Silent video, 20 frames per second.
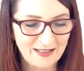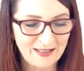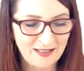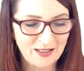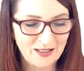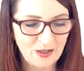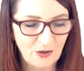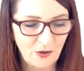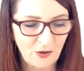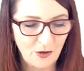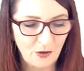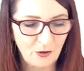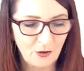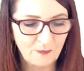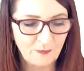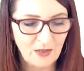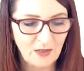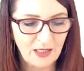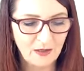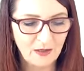So
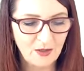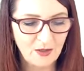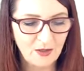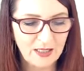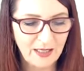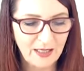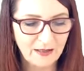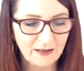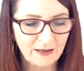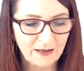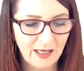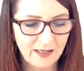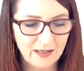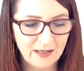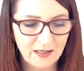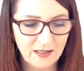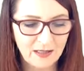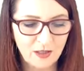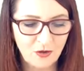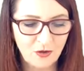yeah, 38,000
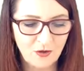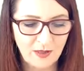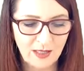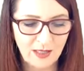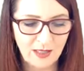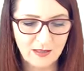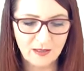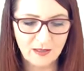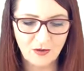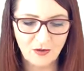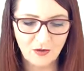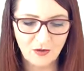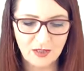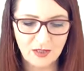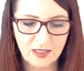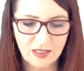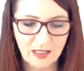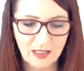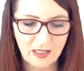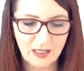in
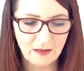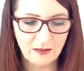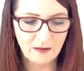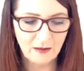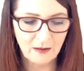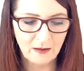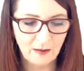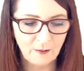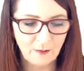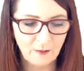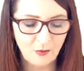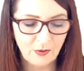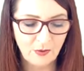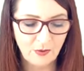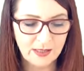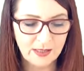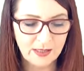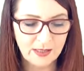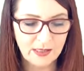2013 boys,